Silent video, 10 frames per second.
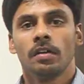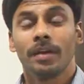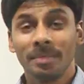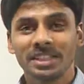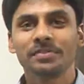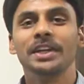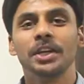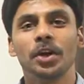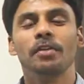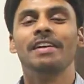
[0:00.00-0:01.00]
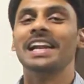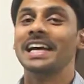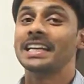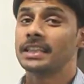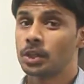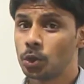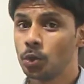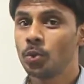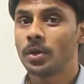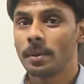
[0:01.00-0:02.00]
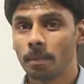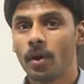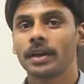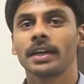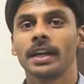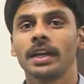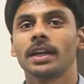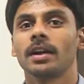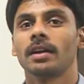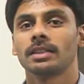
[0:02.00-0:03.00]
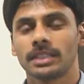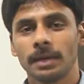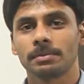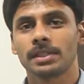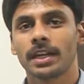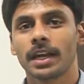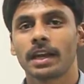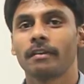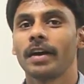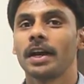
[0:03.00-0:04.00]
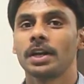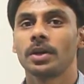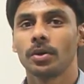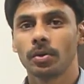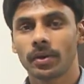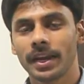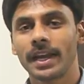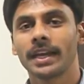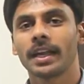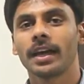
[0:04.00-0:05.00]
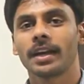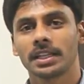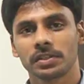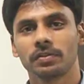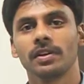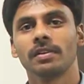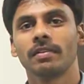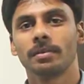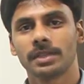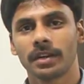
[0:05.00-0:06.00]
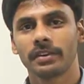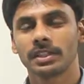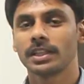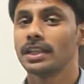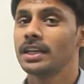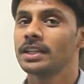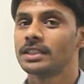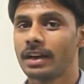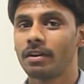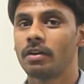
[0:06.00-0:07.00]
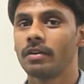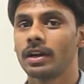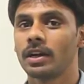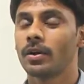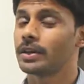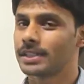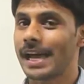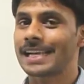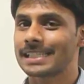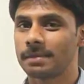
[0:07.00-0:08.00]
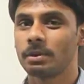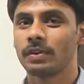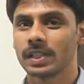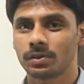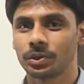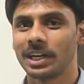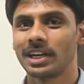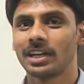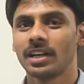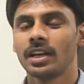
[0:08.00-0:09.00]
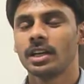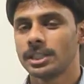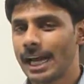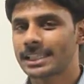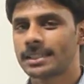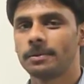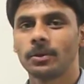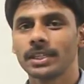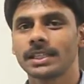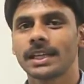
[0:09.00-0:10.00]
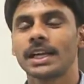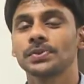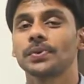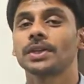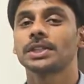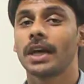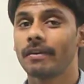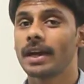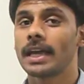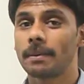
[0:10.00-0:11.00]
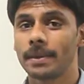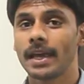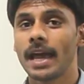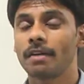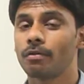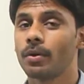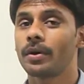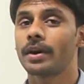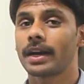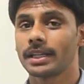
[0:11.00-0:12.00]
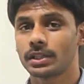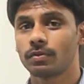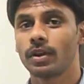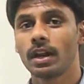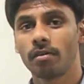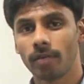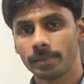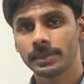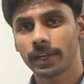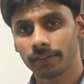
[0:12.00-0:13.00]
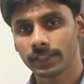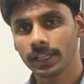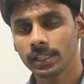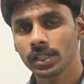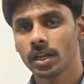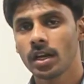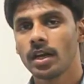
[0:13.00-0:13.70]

From this video, we will learn the two important steps that are required to create a RESTful web service in the Java world or JAX-WS world. JAX-WS stands for Java API for RESTful Web Services.